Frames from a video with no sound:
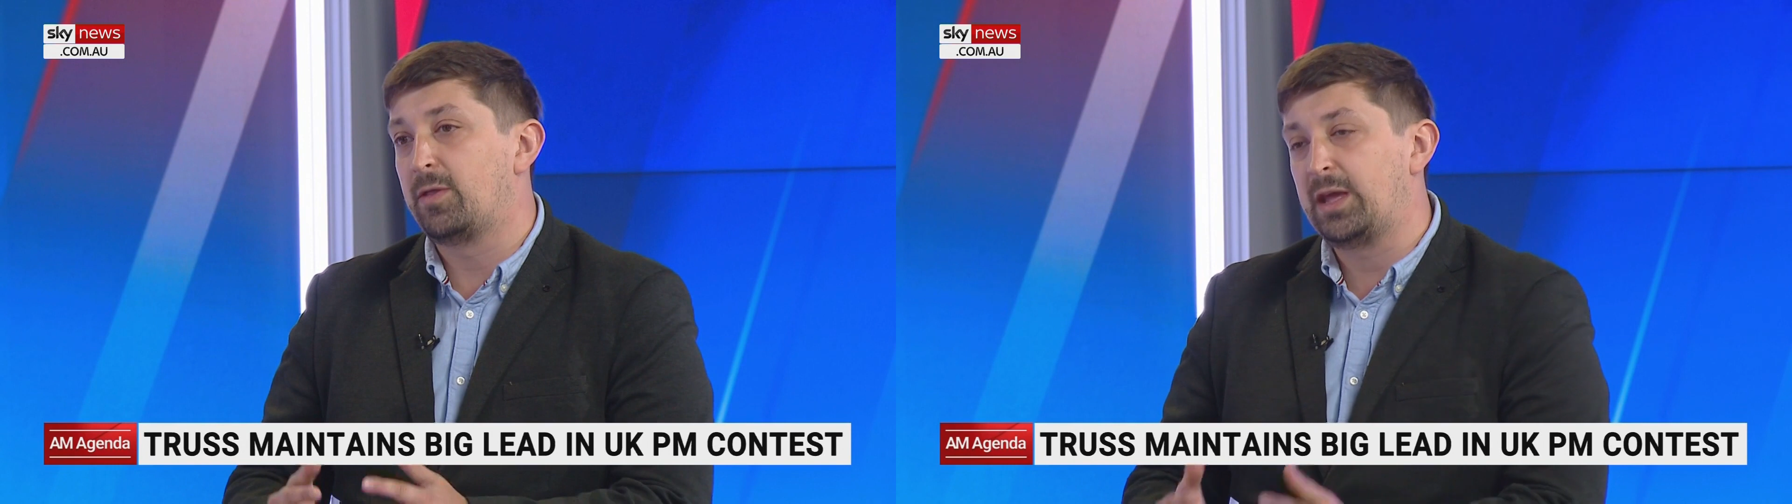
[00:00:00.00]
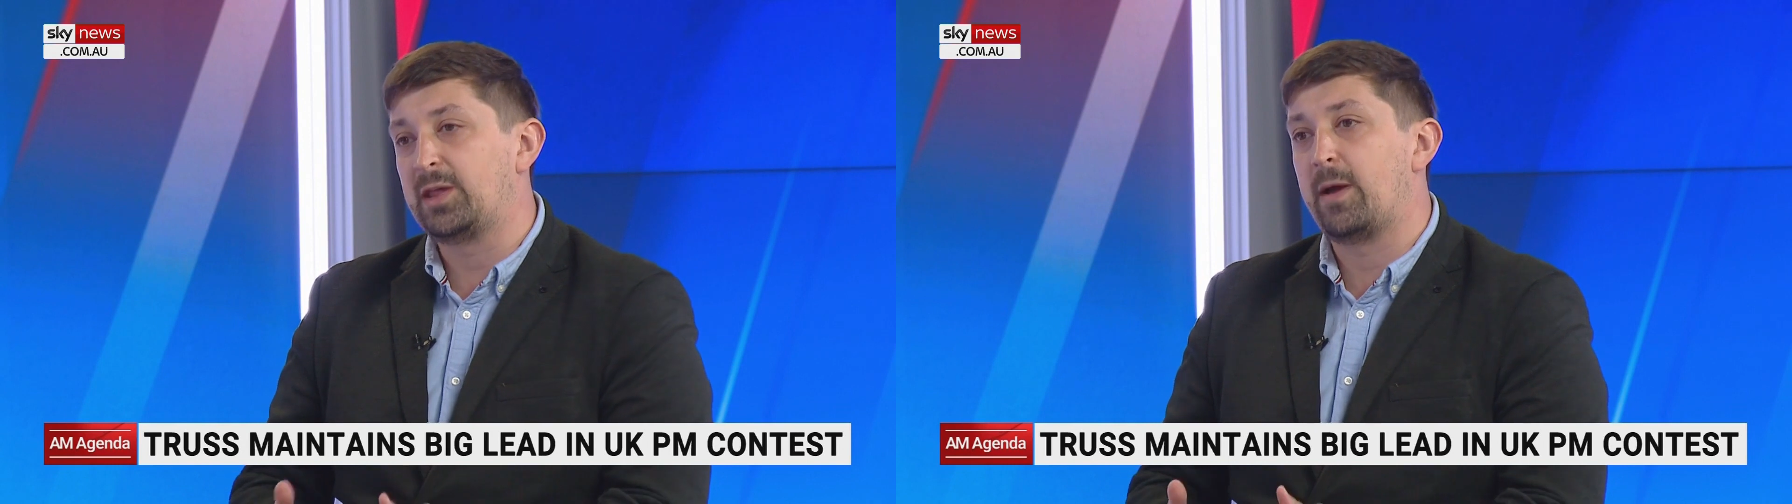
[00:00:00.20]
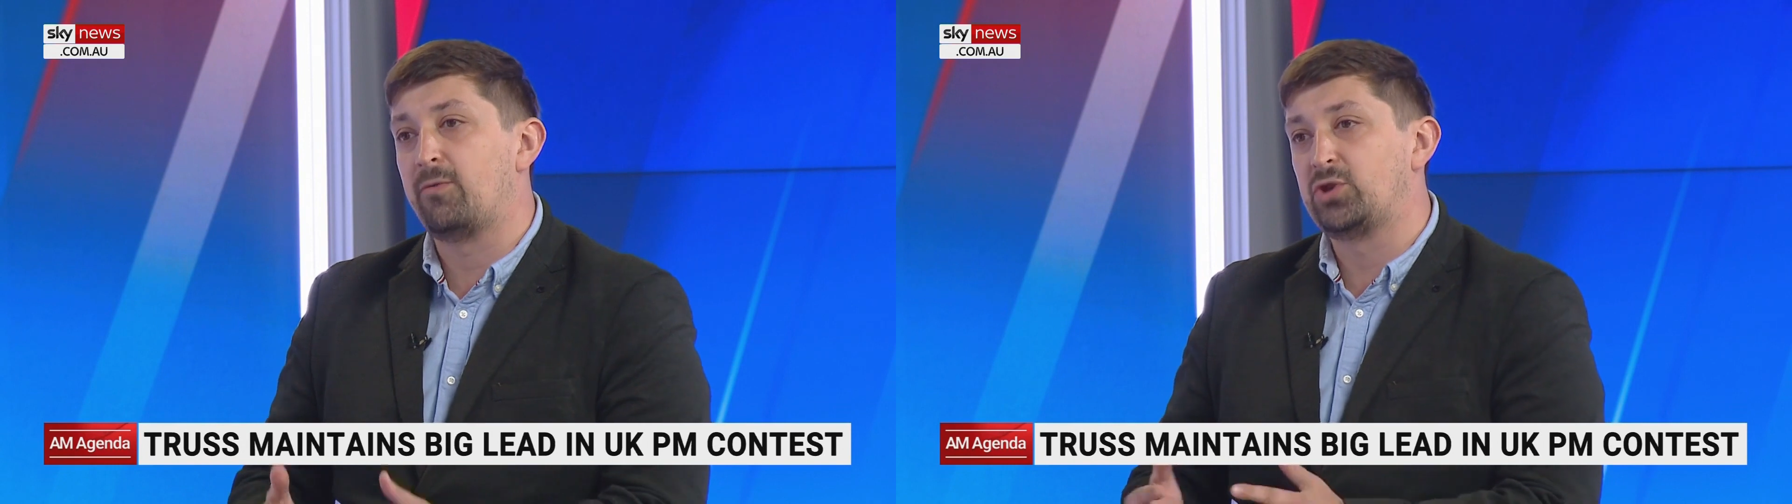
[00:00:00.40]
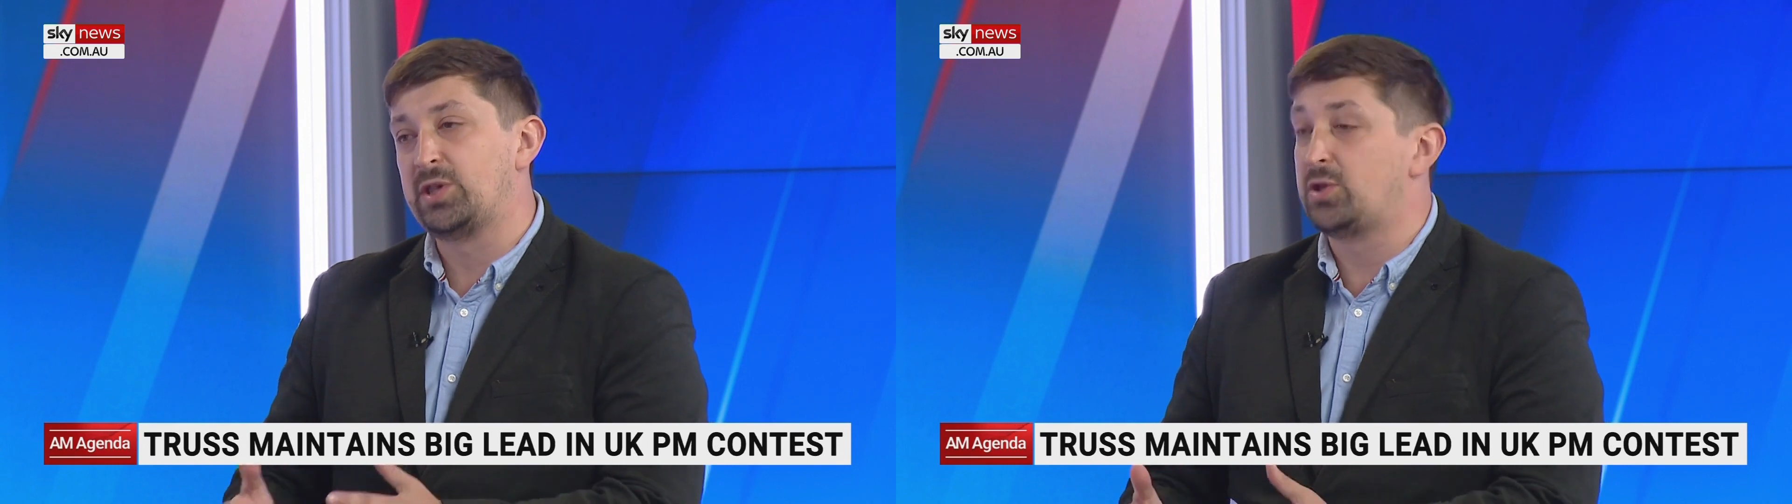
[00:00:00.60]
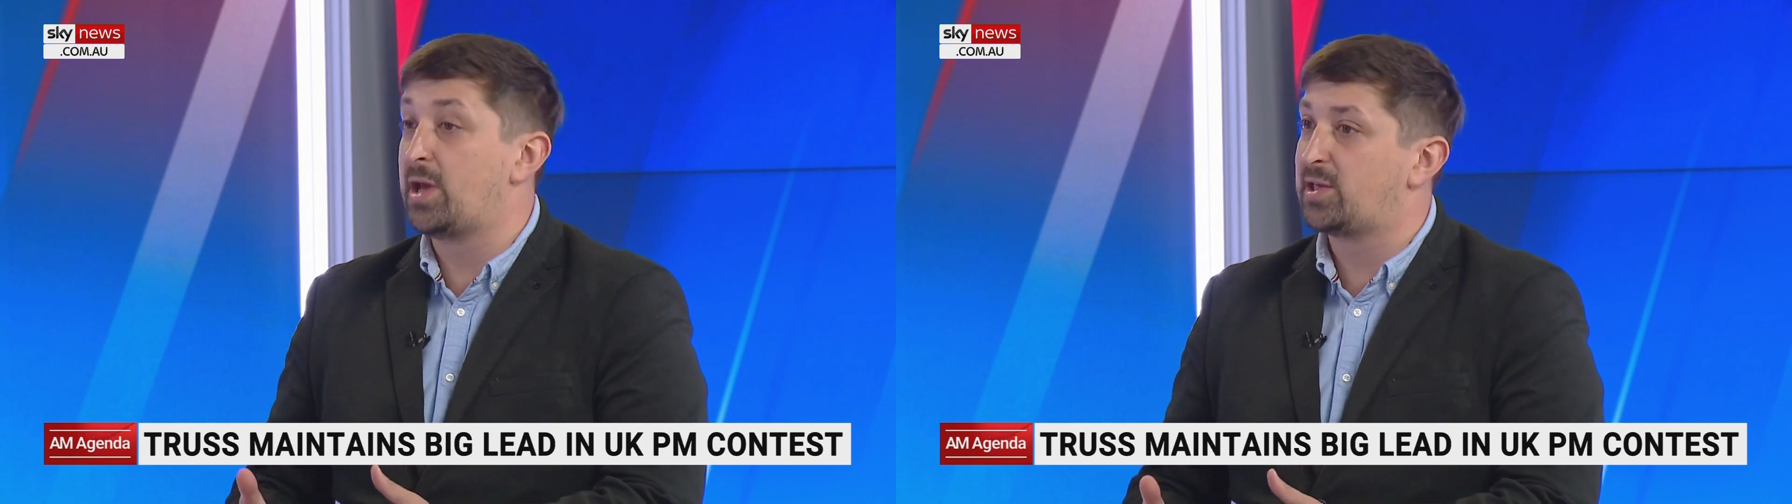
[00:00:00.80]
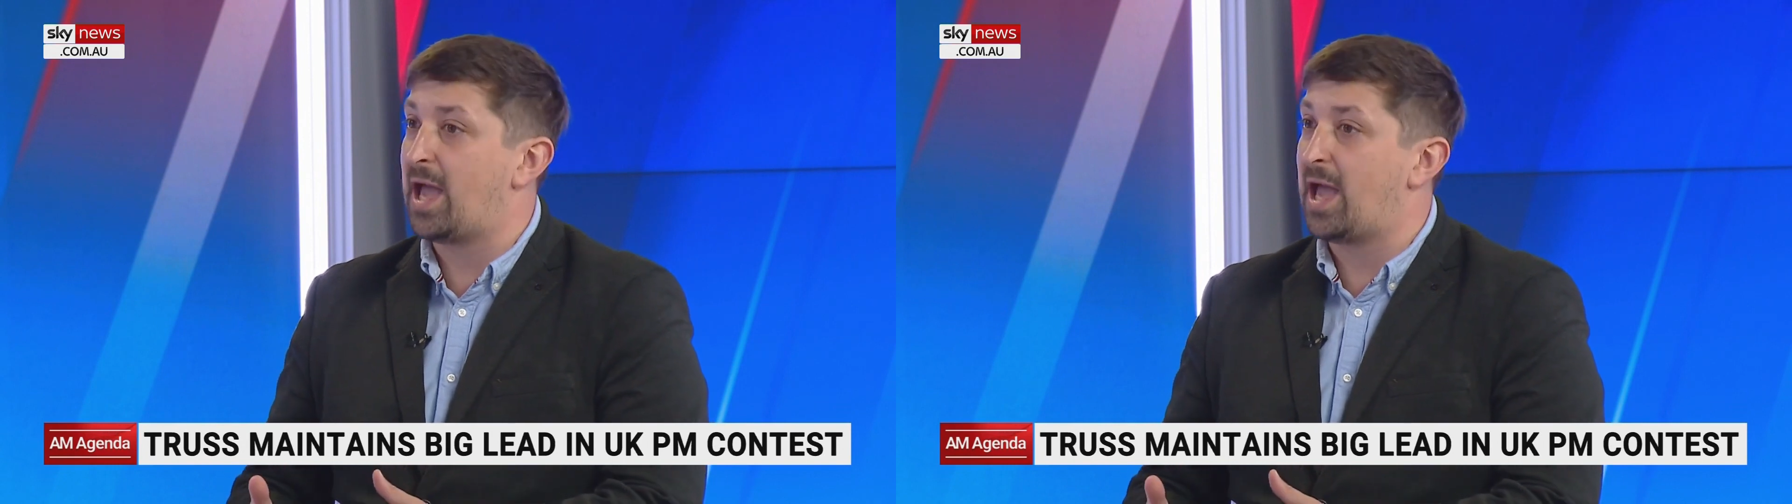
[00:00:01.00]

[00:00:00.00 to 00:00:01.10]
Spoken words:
thing is about Rishi Sunak's